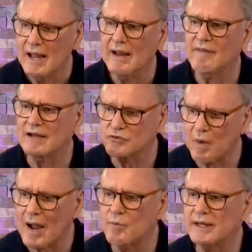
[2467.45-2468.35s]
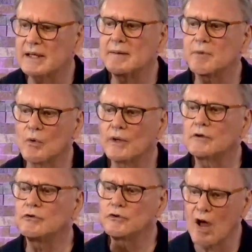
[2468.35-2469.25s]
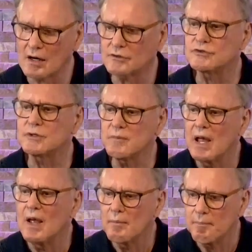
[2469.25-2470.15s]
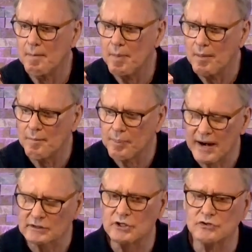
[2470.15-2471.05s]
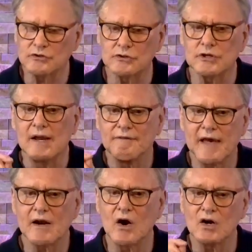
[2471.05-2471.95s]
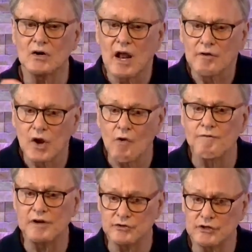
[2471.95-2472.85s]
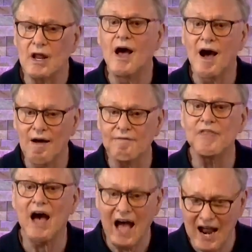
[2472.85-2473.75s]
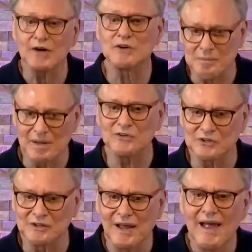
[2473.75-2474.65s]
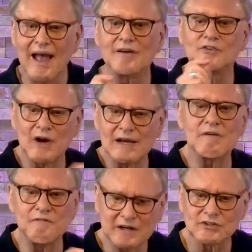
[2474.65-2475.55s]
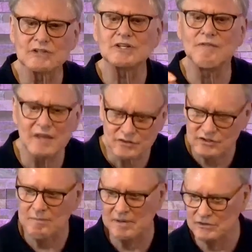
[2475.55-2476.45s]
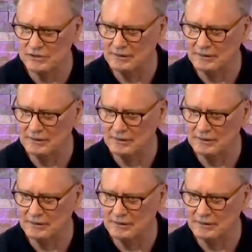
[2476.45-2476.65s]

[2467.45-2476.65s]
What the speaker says: And that's why we keep going to doctors and practitioners that are no vision of the higher dimension and trying to fix us in this dimension.